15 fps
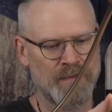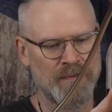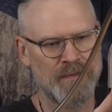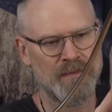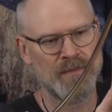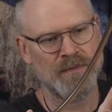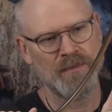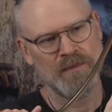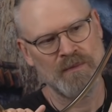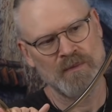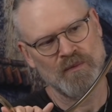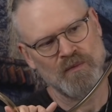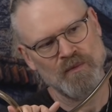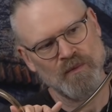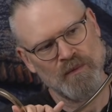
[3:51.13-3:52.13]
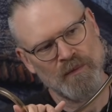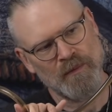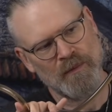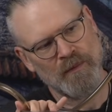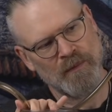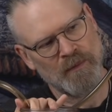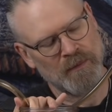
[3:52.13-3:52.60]

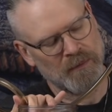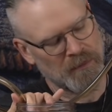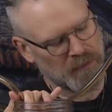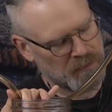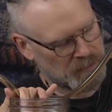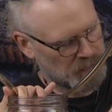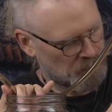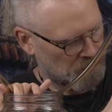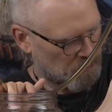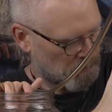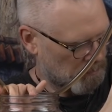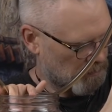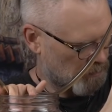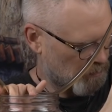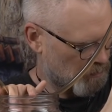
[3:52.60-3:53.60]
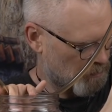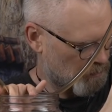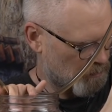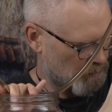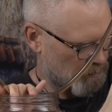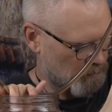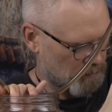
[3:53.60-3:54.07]

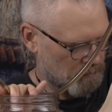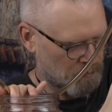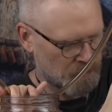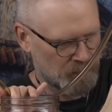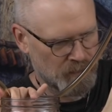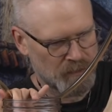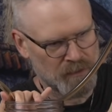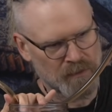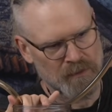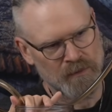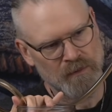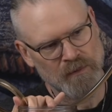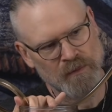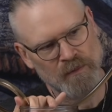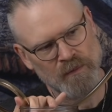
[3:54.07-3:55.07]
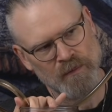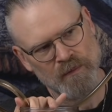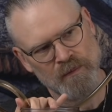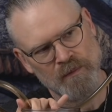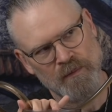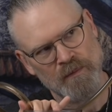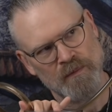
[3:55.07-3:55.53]

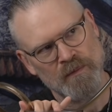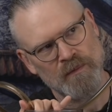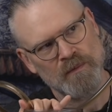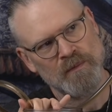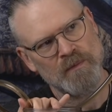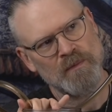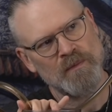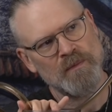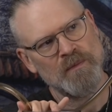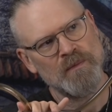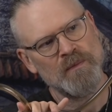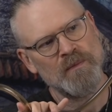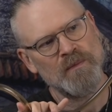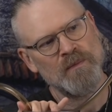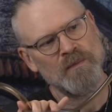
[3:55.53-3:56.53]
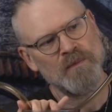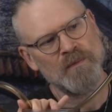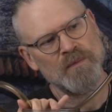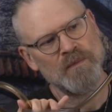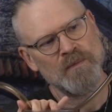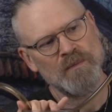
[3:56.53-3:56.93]
No words are spoken by the person on screen.